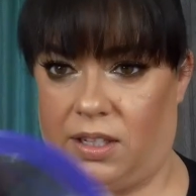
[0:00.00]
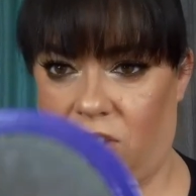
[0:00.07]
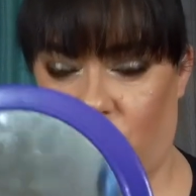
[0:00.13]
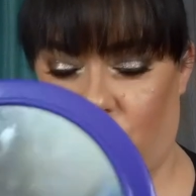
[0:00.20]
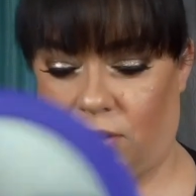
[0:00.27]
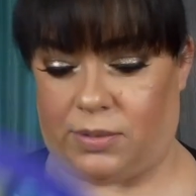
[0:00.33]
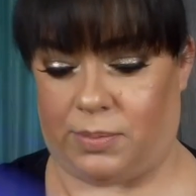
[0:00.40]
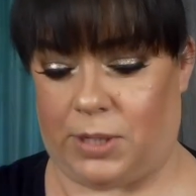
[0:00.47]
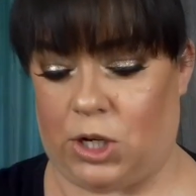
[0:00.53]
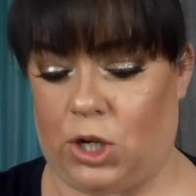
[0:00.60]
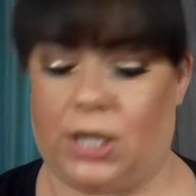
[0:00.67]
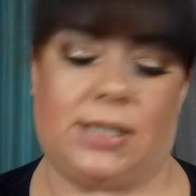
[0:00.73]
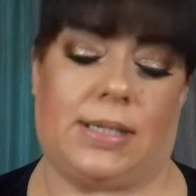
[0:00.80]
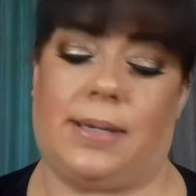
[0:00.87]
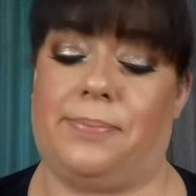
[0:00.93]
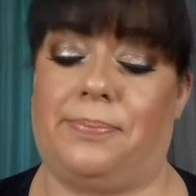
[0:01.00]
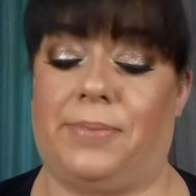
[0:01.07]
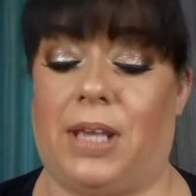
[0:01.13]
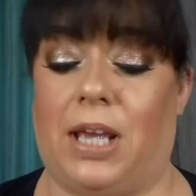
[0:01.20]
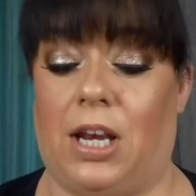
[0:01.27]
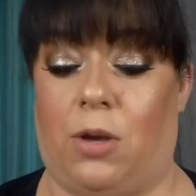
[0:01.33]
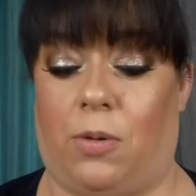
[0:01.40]
Drives me crazy.
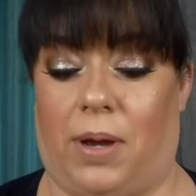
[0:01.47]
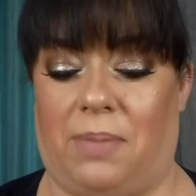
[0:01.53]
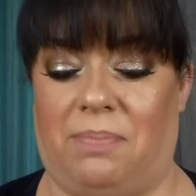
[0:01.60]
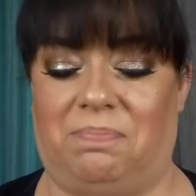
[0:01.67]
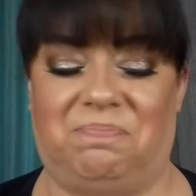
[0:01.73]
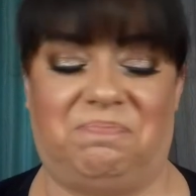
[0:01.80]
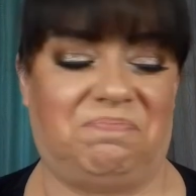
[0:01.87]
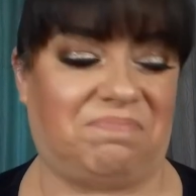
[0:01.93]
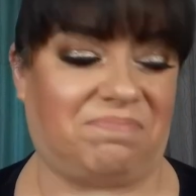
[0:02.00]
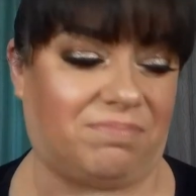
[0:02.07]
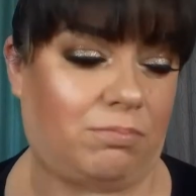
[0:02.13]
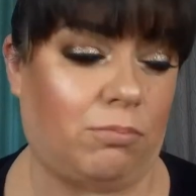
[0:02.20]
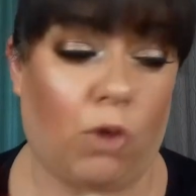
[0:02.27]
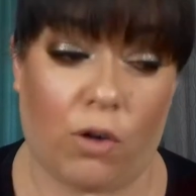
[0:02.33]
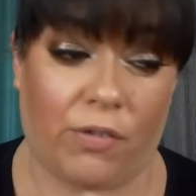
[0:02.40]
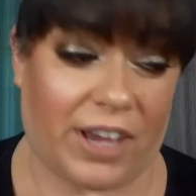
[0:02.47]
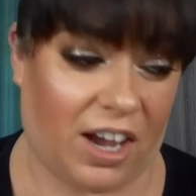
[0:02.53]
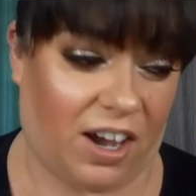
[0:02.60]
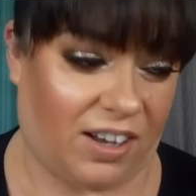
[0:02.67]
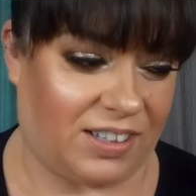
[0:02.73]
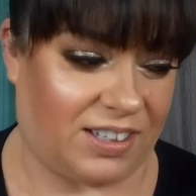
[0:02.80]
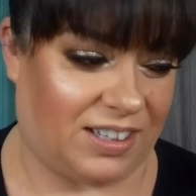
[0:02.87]
Anyway, moving
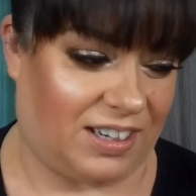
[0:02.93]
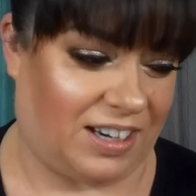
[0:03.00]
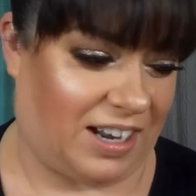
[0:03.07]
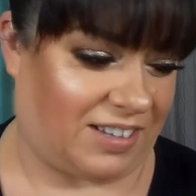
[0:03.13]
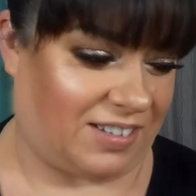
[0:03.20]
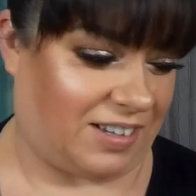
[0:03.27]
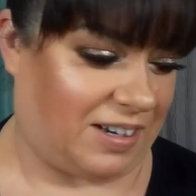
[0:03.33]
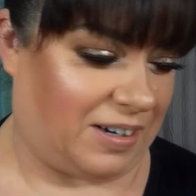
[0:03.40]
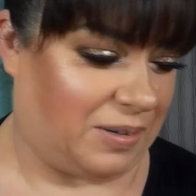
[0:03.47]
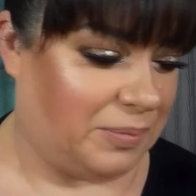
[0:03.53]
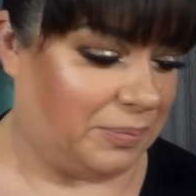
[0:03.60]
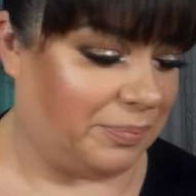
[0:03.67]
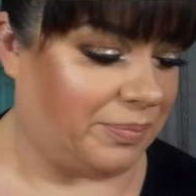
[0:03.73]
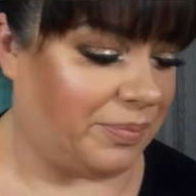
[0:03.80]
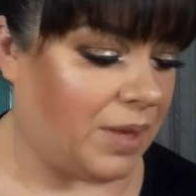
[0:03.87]
on to the next item.